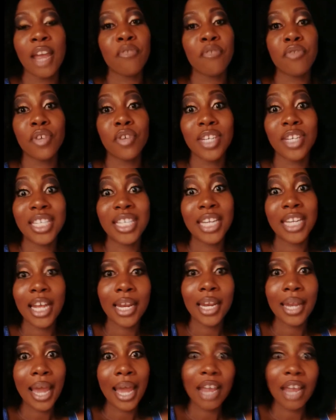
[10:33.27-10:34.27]
for
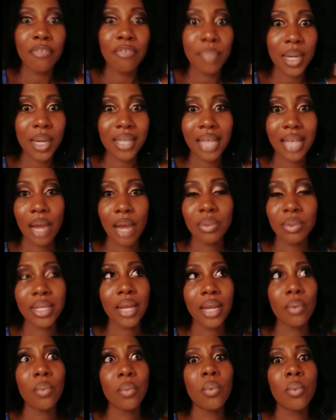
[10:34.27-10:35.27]
dear life because I was
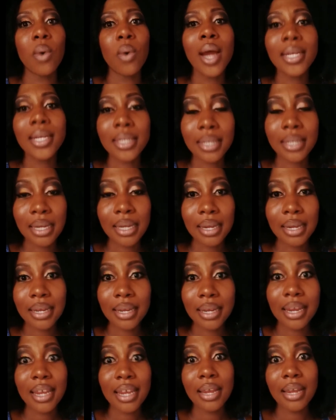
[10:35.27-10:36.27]
like, what?
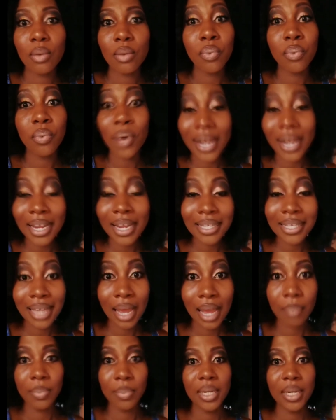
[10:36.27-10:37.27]
What is
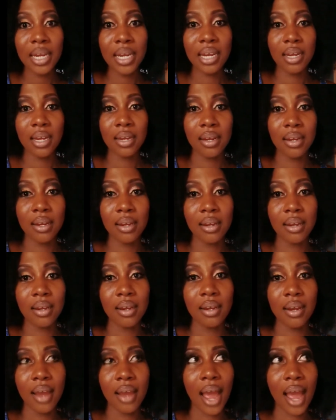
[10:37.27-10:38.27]
happening?
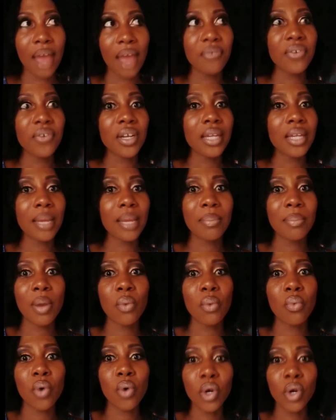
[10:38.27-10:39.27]
I felt like my
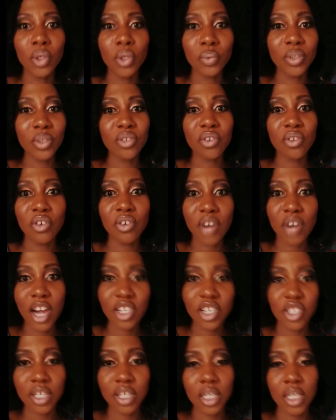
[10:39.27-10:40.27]
world was
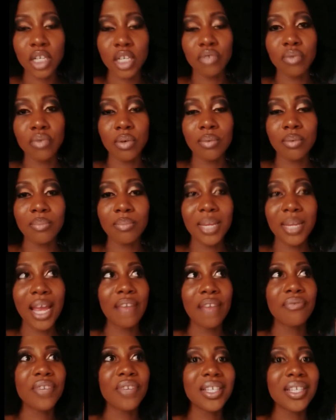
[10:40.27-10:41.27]
crashing around me. I
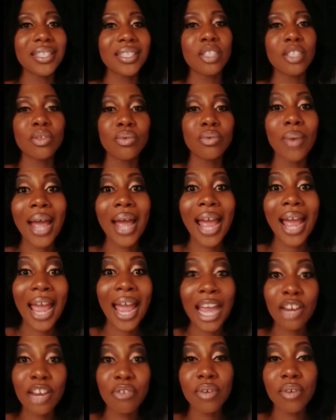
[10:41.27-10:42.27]
felt so
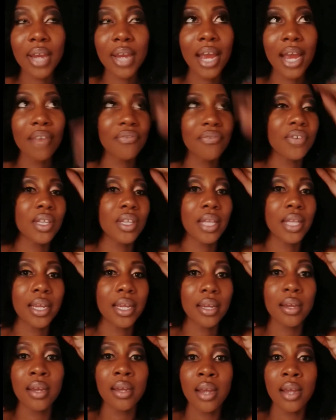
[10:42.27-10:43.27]
angry. I felt like